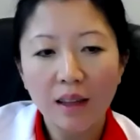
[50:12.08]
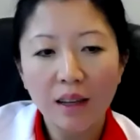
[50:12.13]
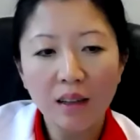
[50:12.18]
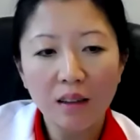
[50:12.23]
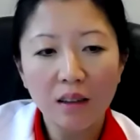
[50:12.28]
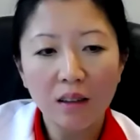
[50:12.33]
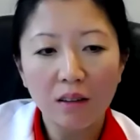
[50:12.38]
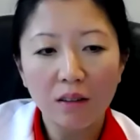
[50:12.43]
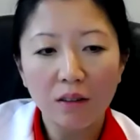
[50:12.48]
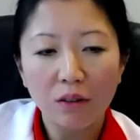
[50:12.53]
think
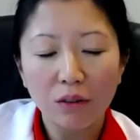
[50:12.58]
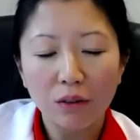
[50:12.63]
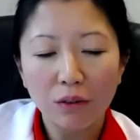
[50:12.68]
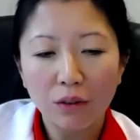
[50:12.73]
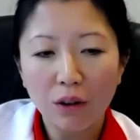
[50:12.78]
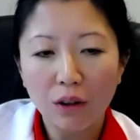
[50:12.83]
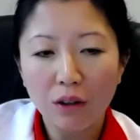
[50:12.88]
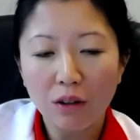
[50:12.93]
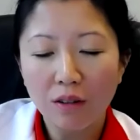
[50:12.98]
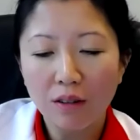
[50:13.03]
the
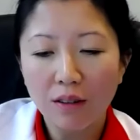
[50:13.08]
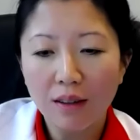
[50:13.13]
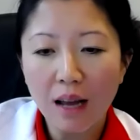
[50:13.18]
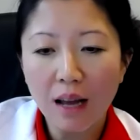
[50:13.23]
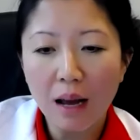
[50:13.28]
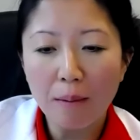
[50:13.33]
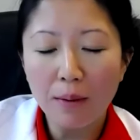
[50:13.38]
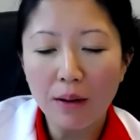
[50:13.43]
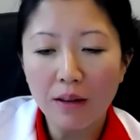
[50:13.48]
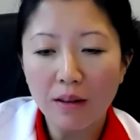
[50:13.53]
first
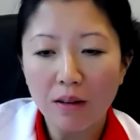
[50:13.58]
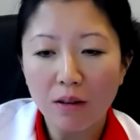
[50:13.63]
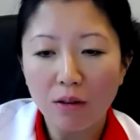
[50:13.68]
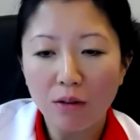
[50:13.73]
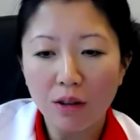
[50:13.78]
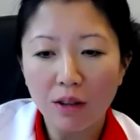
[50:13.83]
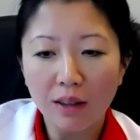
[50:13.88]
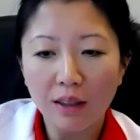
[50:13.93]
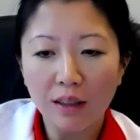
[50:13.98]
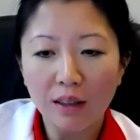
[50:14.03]
step is
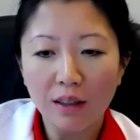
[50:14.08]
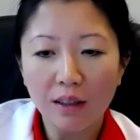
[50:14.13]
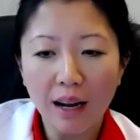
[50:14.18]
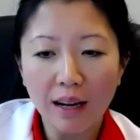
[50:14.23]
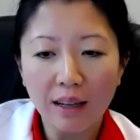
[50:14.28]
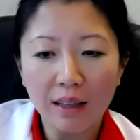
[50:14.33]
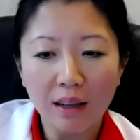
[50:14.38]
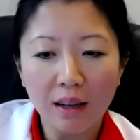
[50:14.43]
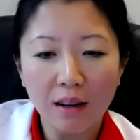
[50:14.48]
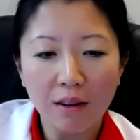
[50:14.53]
really to
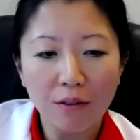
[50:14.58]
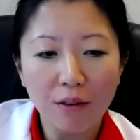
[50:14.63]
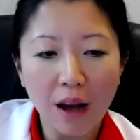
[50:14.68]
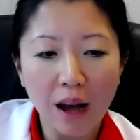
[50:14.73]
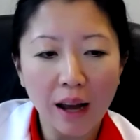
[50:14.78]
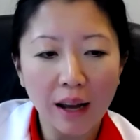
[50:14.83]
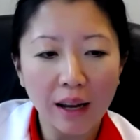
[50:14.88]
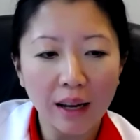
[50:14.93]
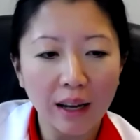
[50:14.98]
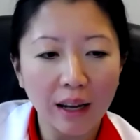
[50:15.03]

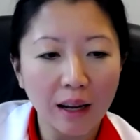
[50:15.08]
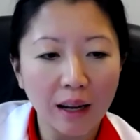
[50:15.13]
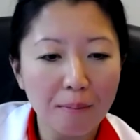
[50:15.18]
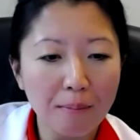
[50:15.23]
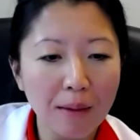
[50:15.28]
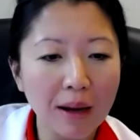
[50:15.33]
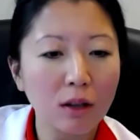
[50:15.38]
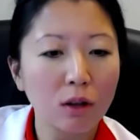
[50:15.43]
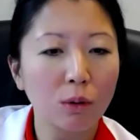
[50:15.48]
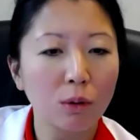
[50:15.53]
identify a
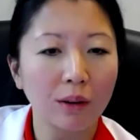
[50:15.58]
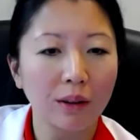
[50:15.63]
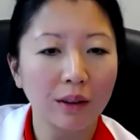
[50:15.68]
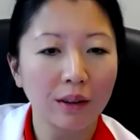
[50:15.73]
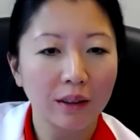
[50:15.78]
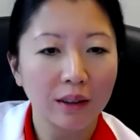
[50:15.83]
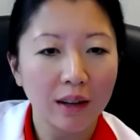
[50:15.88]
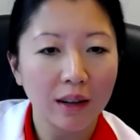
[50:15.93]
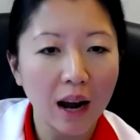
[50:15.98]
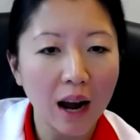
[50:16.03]
mentor,